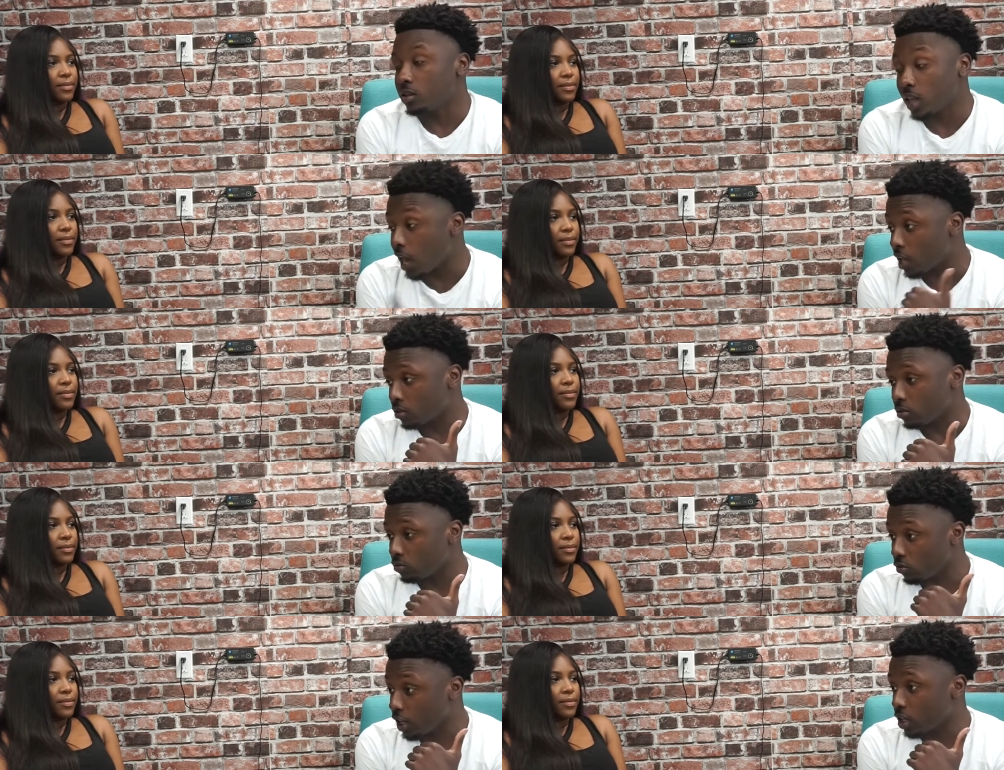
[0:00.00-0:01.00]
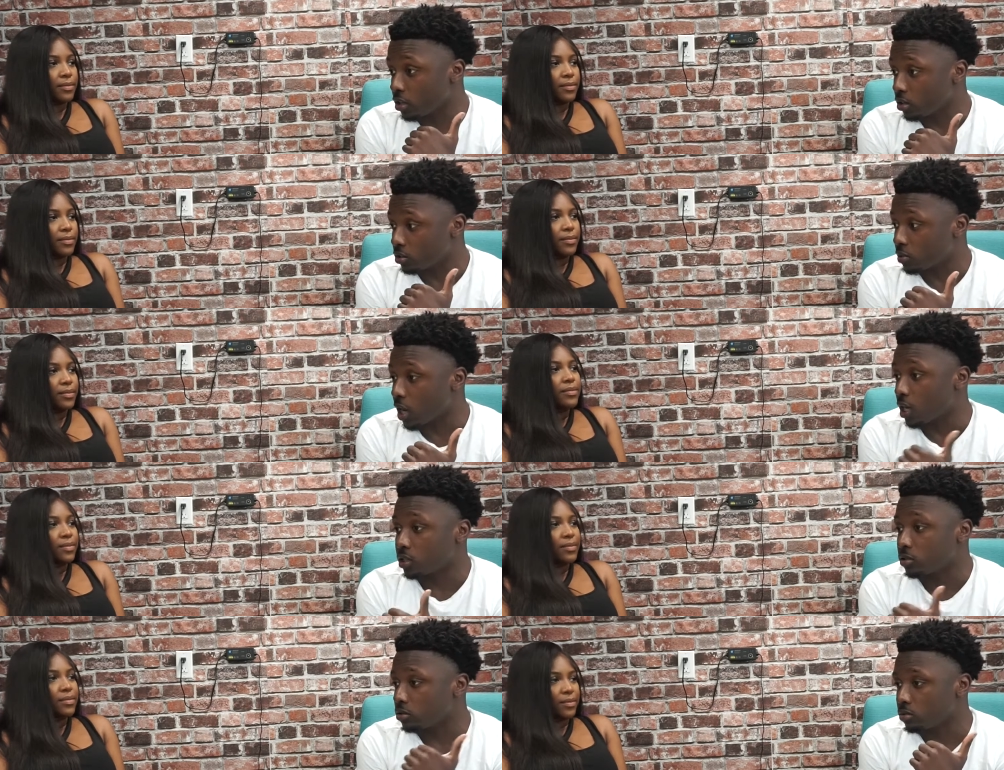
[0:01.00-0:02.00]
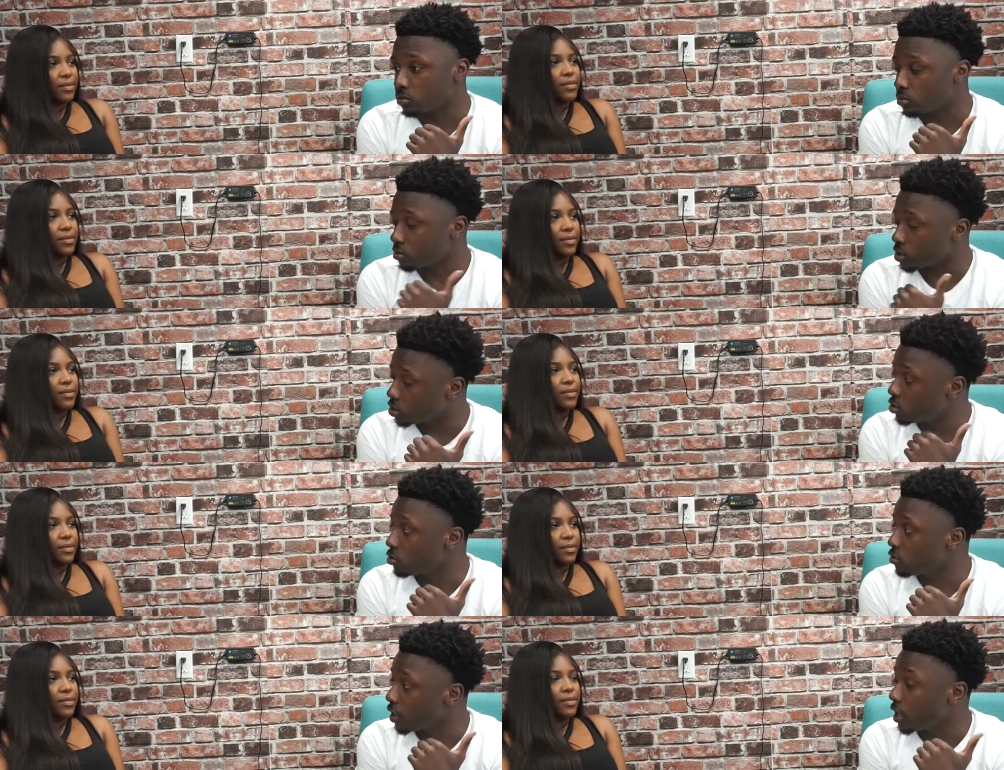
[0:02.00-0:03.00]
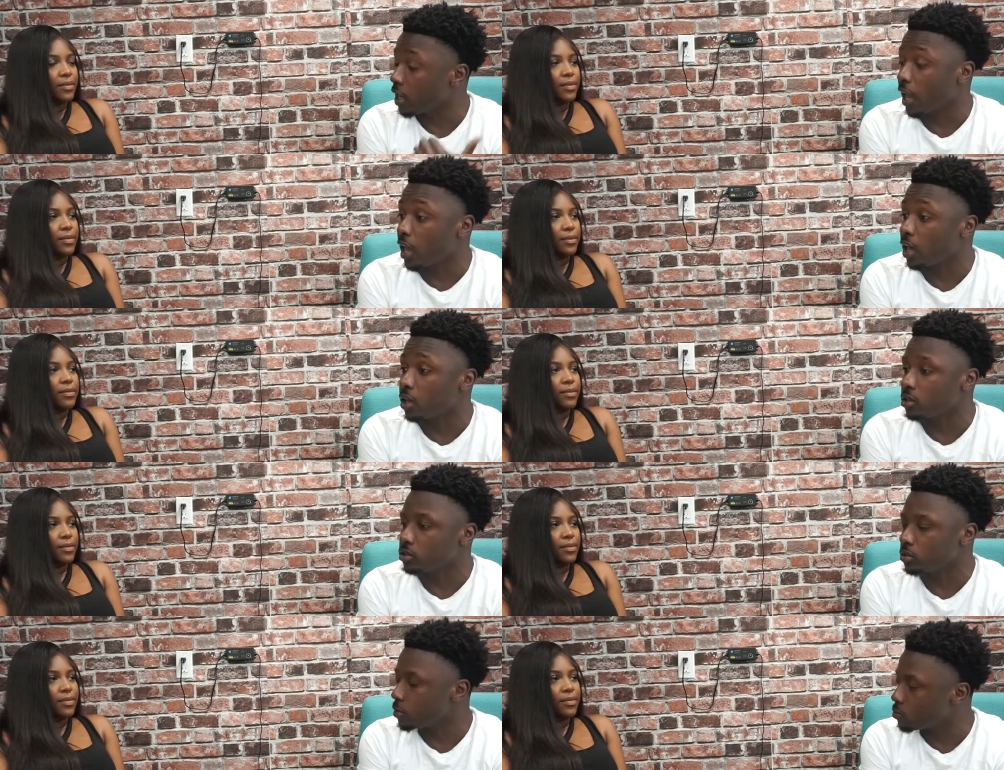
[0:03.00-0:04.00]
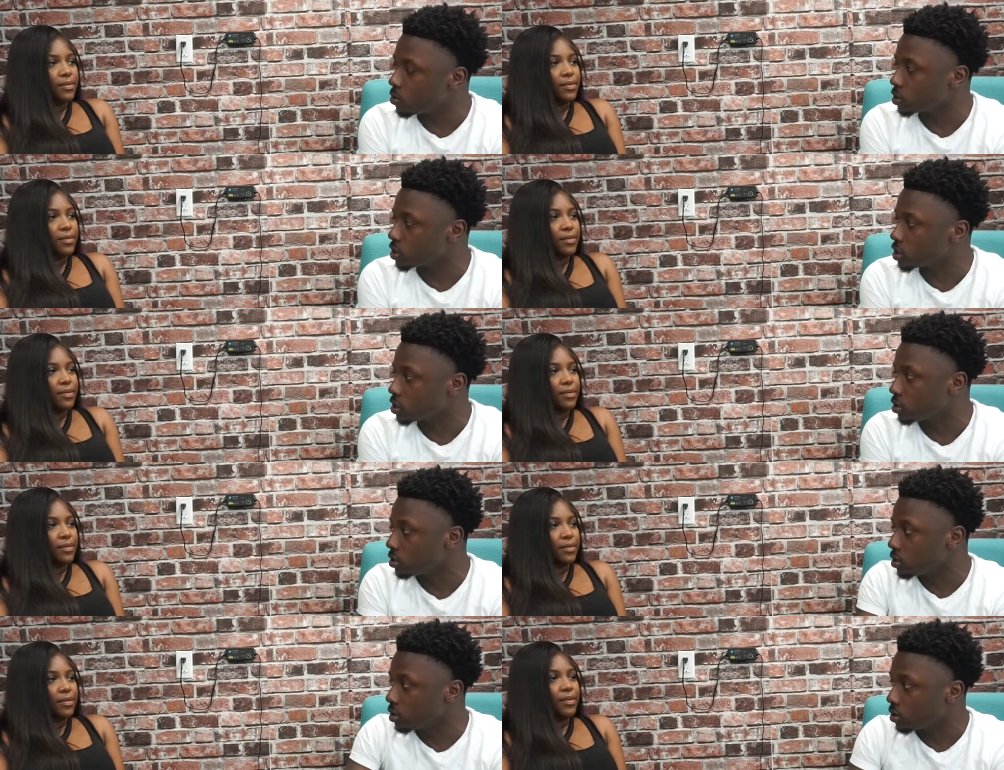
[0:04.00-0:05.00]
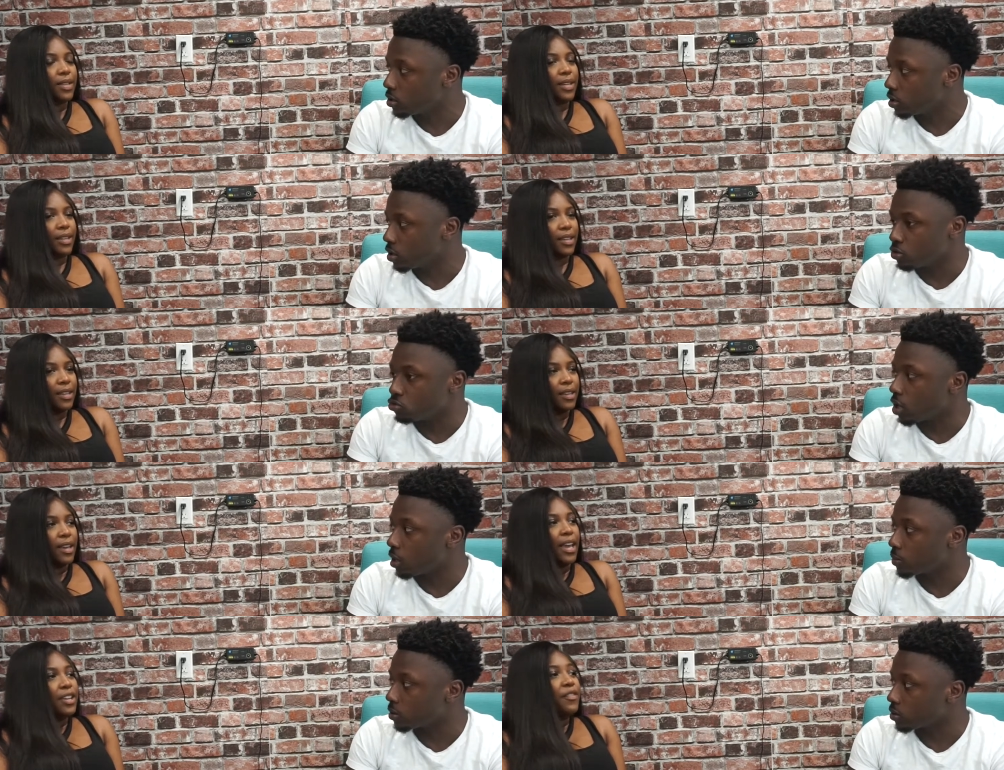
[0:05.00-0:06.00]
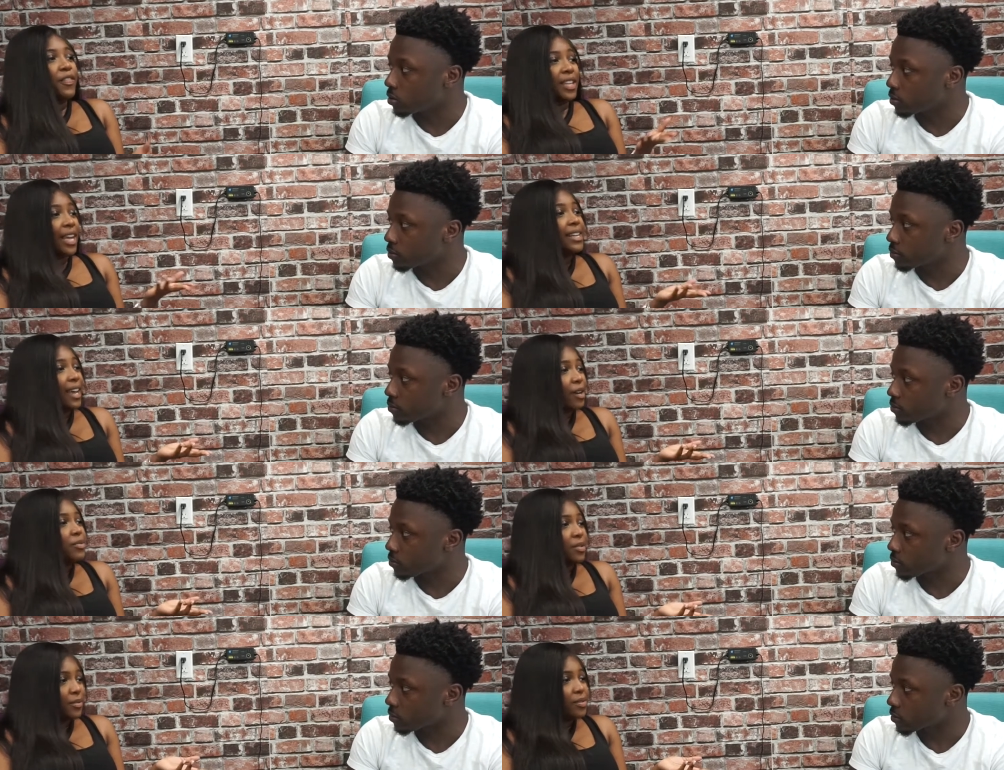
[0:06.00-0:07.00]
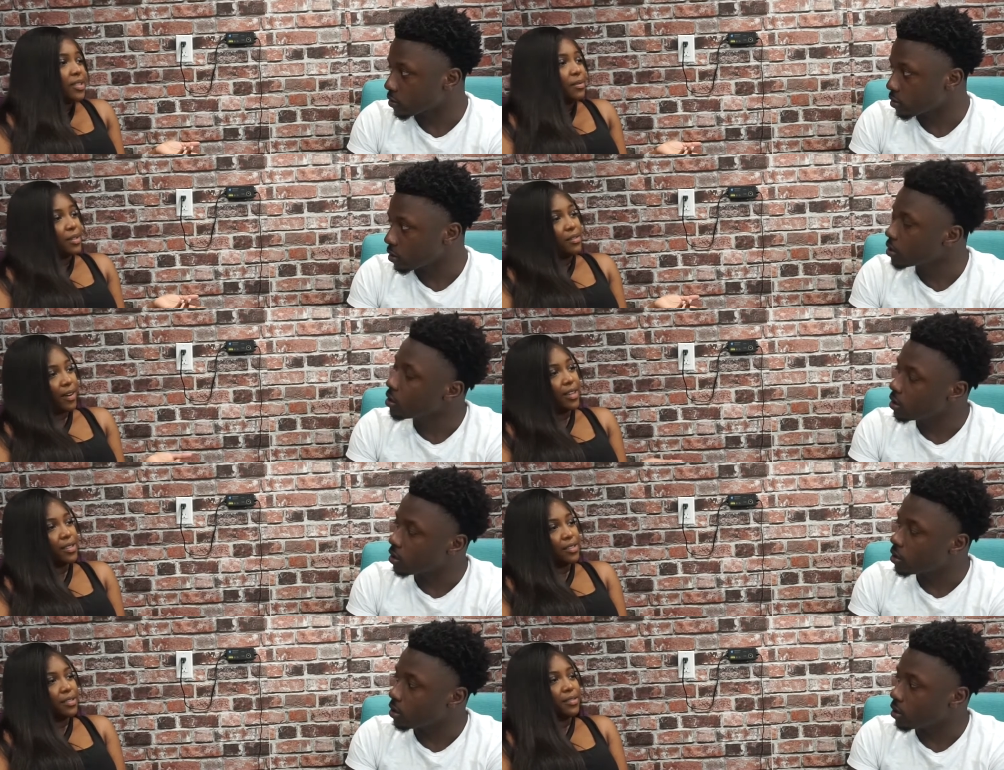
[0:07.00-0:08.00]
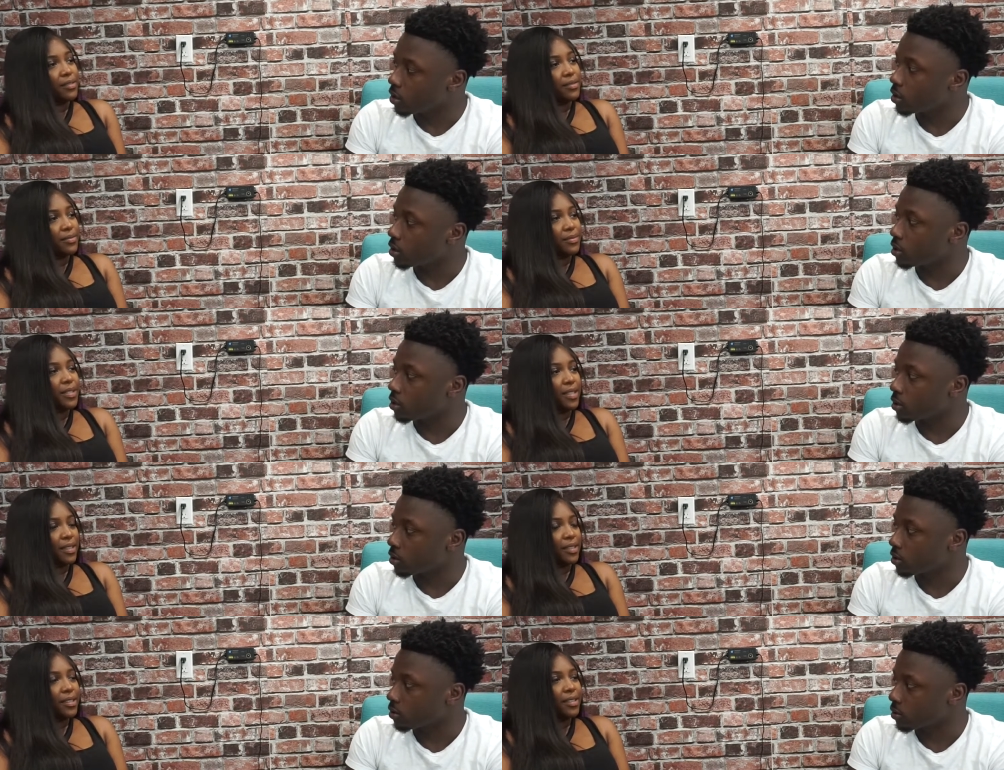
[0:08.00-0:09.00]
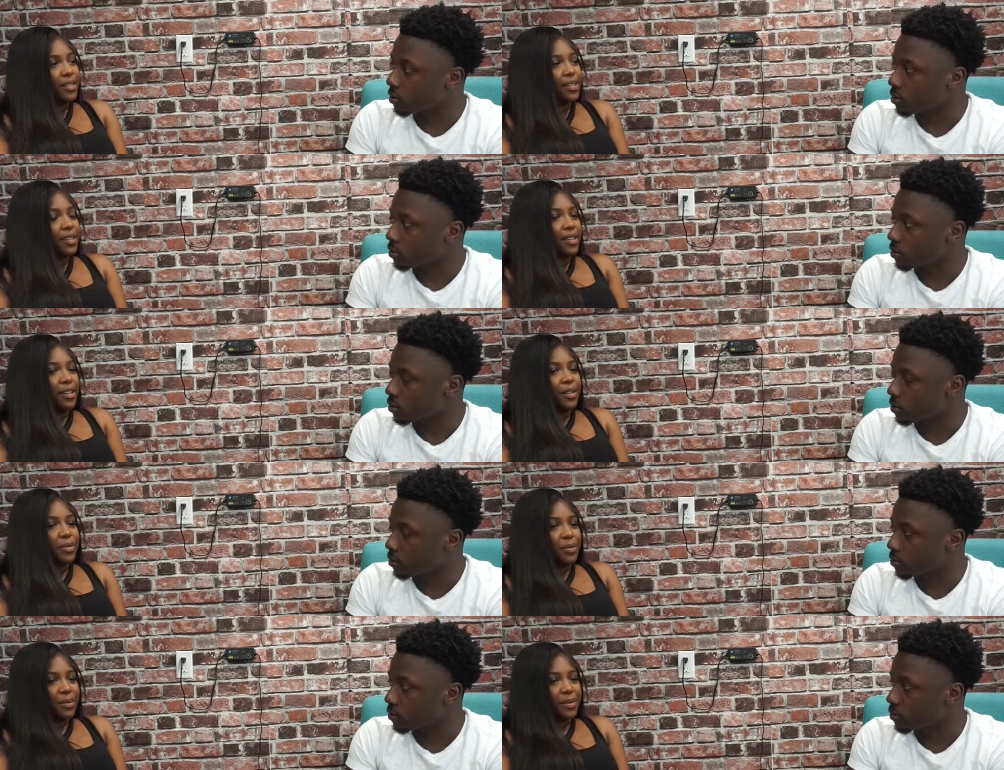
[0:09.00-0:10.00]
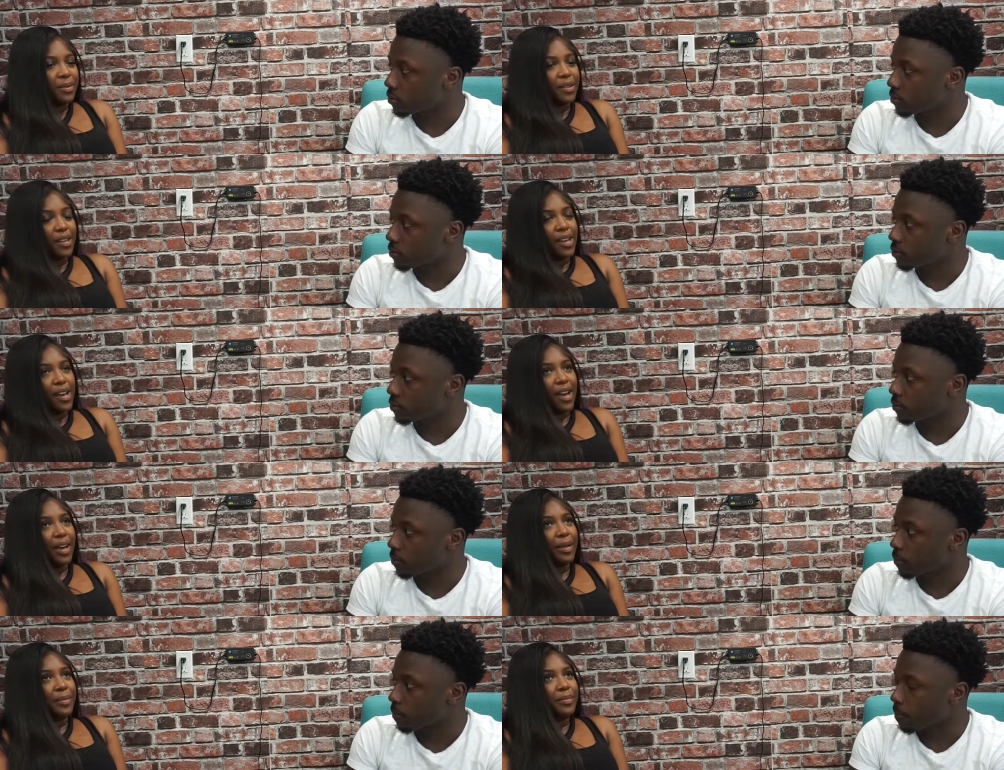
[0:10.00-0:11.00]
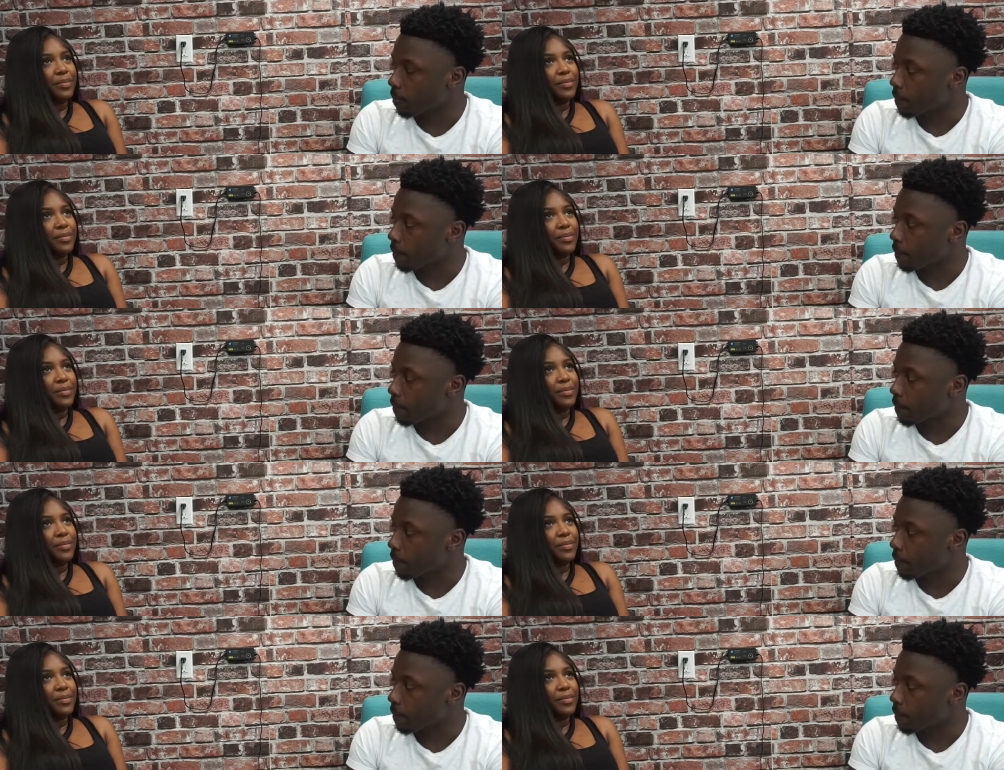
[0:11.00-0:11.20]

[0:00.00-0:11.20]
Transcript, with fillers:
Speaker 1: that reading I continue to read and mm-hmm. to be more consistent. Got it. Driving. And
Speaker 2: you feel like that helps your music when you're writing too. Yeah. Yeah. Cool. Um,